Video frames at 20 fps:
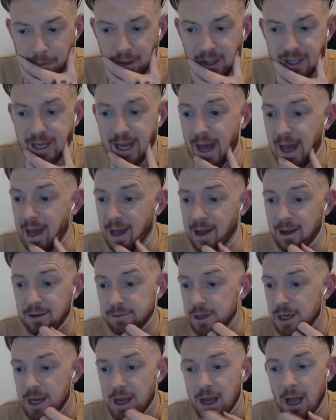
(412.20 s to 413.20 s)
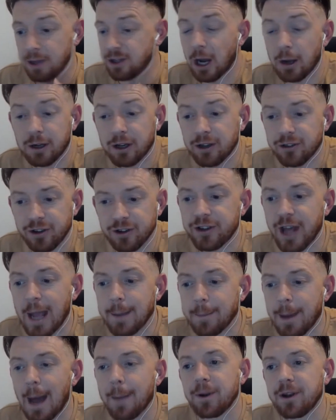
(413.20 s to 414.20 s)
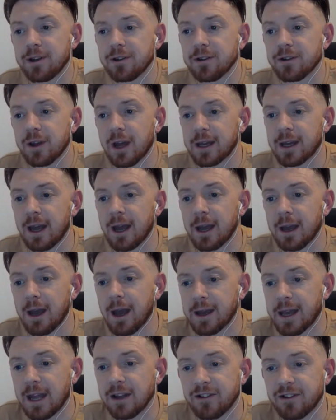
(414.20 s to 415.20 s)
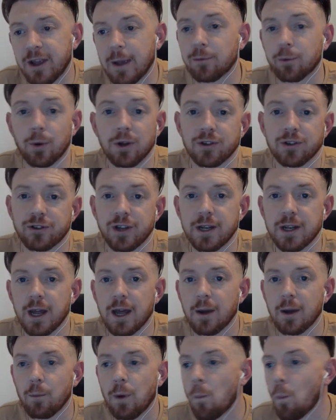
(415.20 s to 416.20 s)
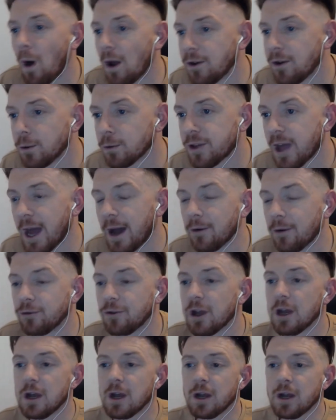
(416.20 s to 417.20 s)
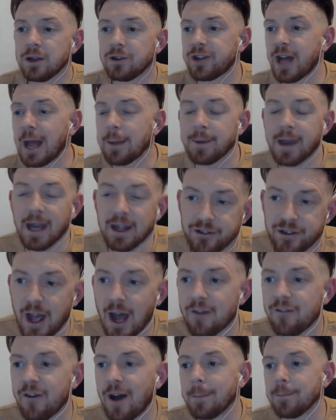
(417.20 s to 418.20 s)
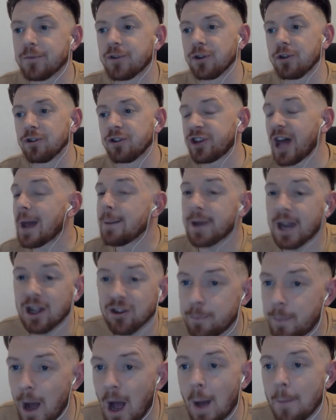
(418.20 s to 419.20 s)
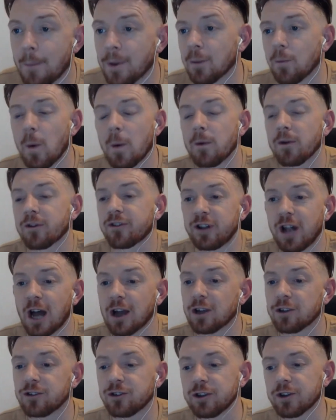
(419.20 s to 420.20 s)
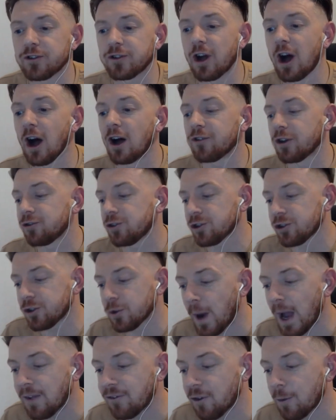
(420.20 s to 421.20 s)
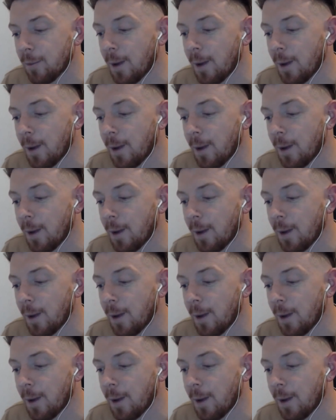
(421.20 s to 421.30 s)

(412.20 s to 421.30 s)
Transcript: yeah, because the same happened against Ipswich, didn't it? Went 1-0 down. Same against Southampton. Same against Birmingham. We were sluggish at the start. So just away from